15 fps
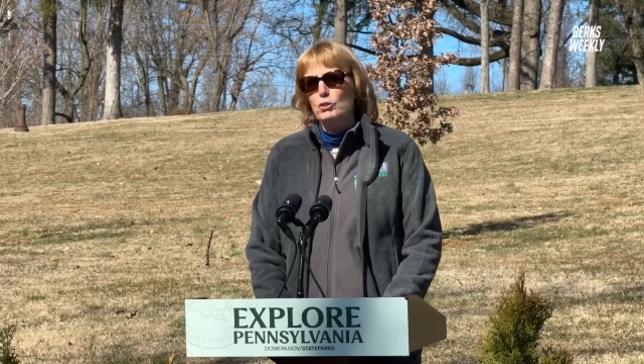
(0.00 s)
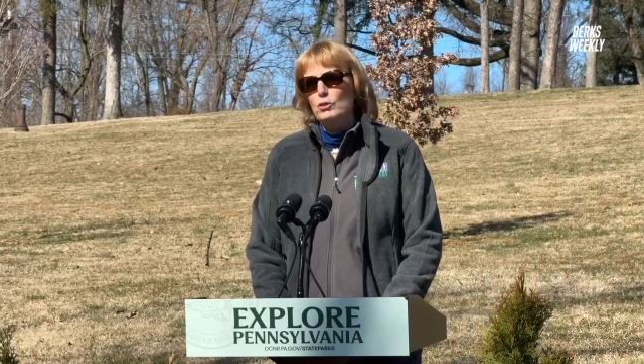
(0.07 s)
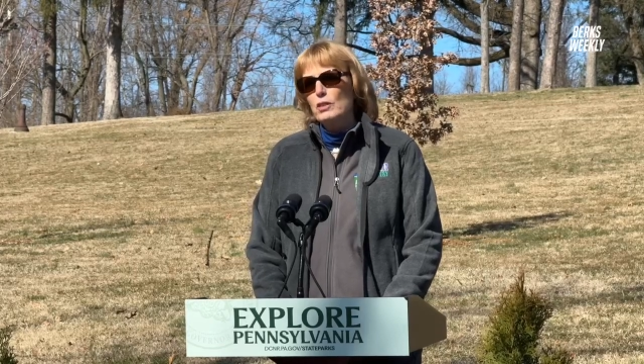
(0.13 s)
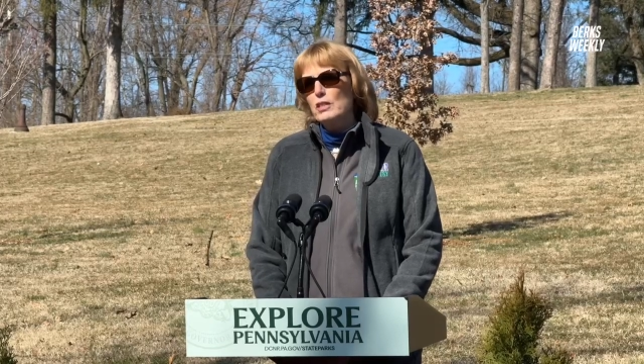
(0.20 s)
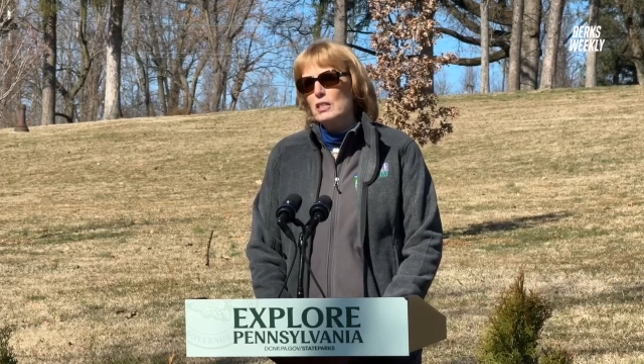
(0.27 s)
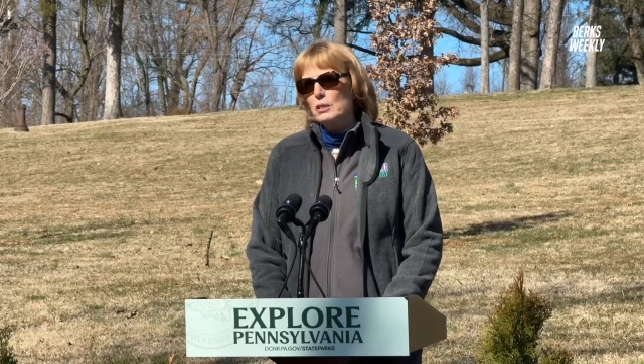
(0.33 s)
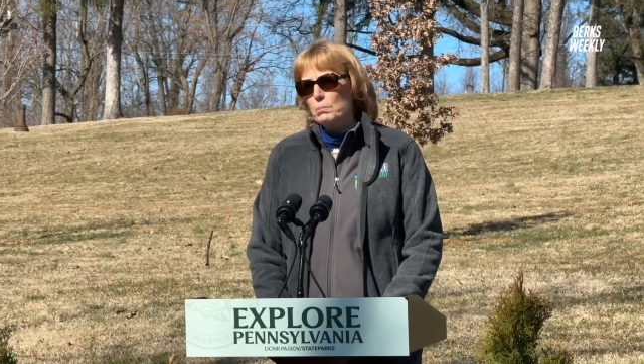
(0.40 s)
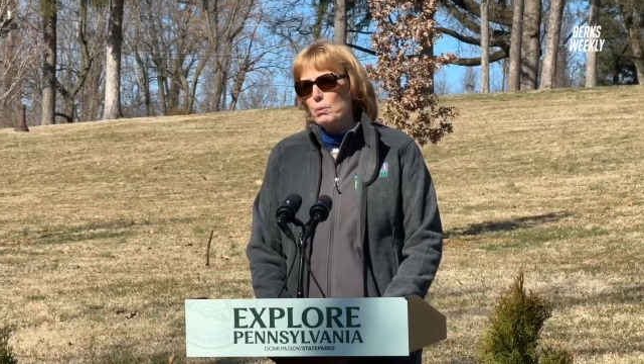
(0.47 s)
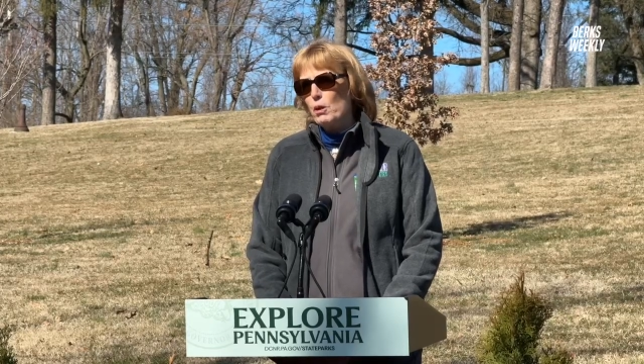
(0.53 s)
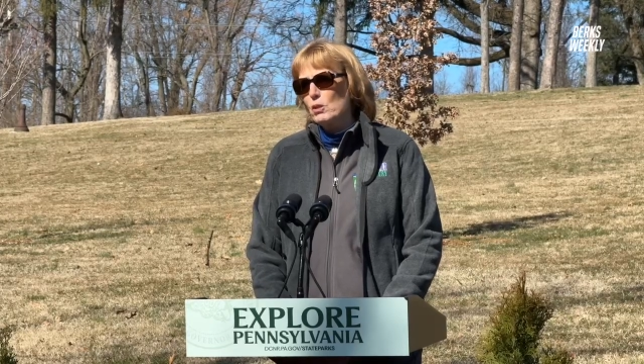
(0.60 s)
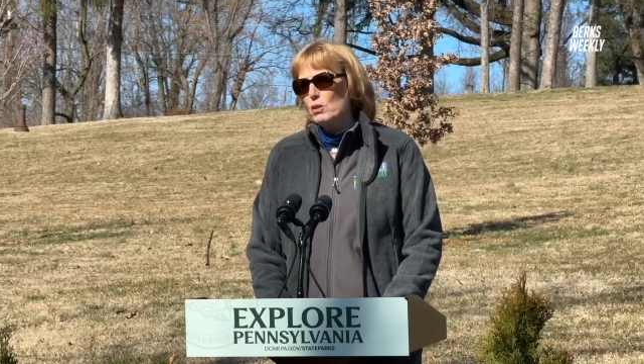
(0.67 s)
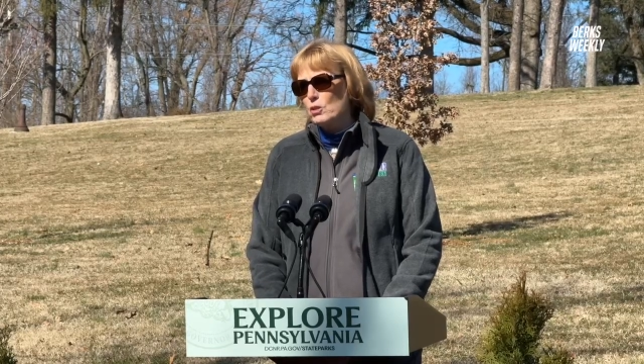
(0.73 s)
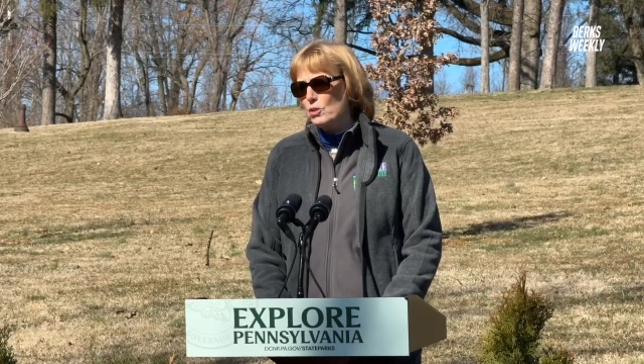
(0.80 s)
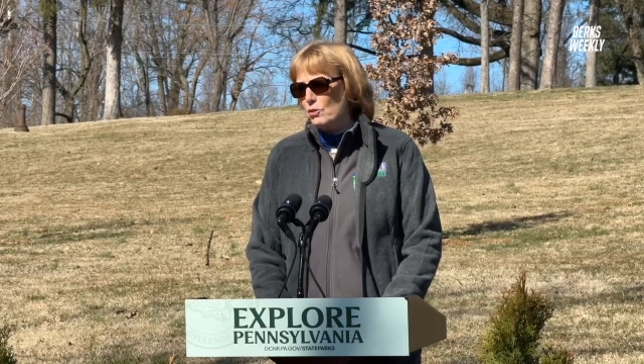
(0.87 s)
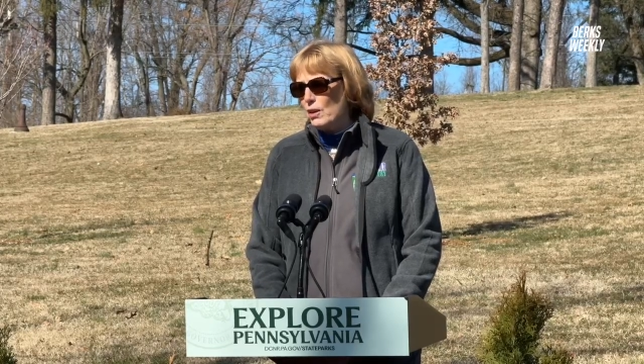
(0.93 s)
trees,
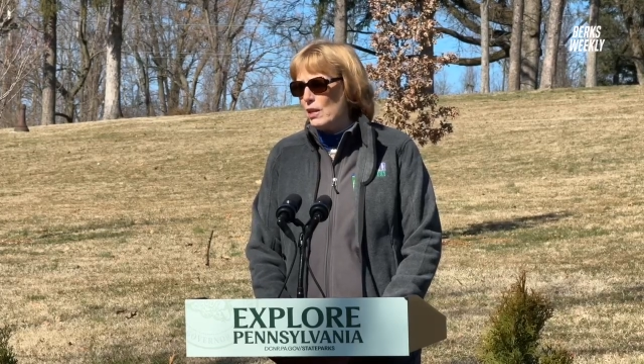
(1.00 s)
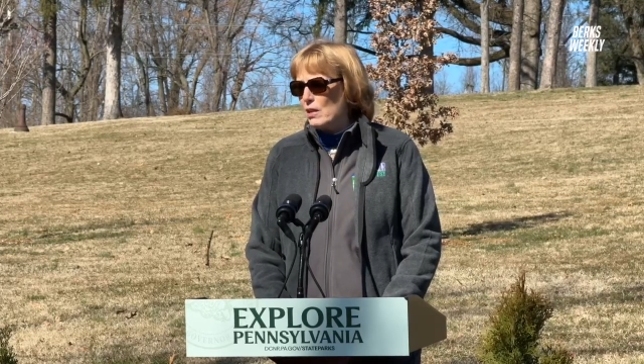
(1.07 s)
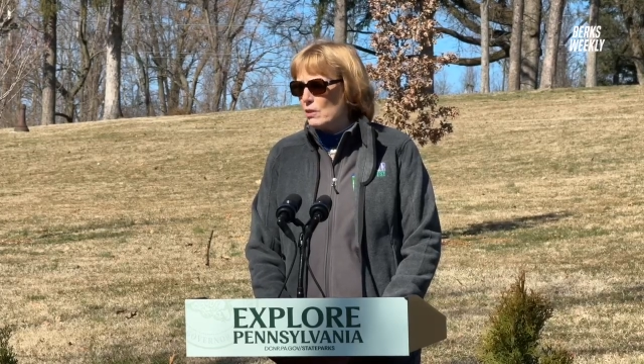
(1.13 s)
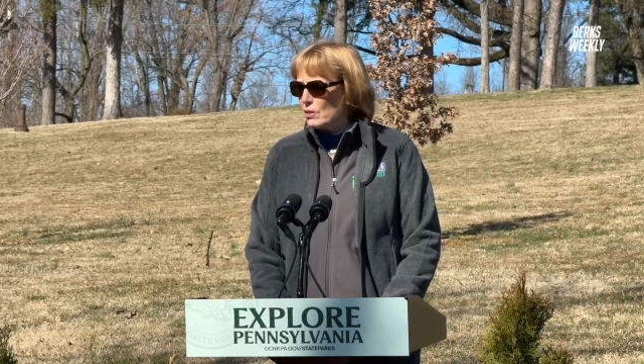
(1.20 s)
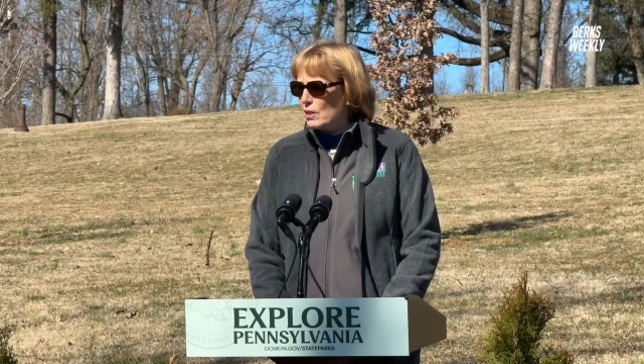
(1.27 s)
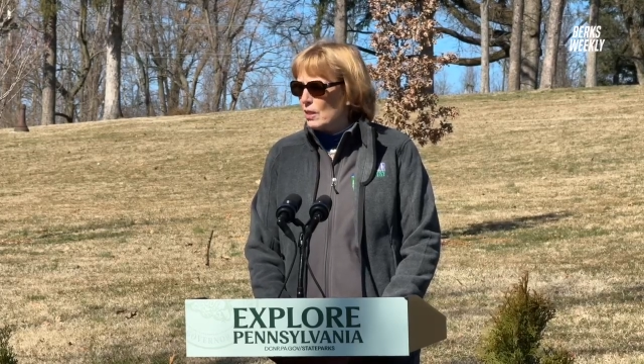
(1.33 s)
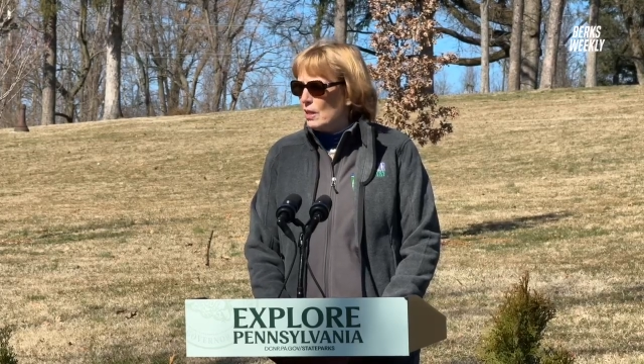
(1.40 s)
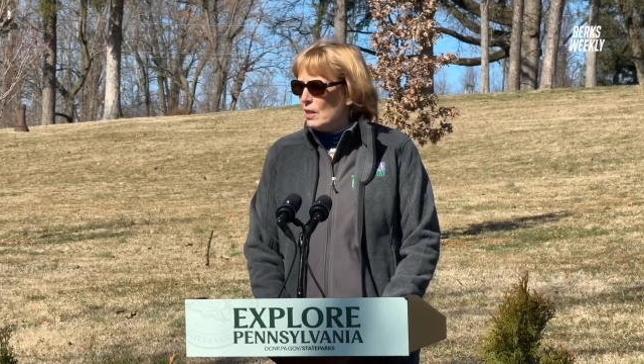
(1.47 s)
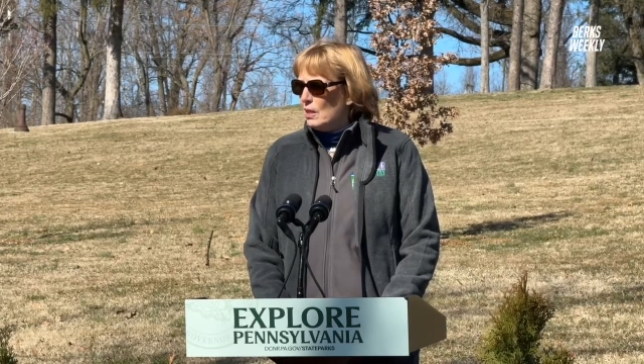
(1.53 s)
parks, trails,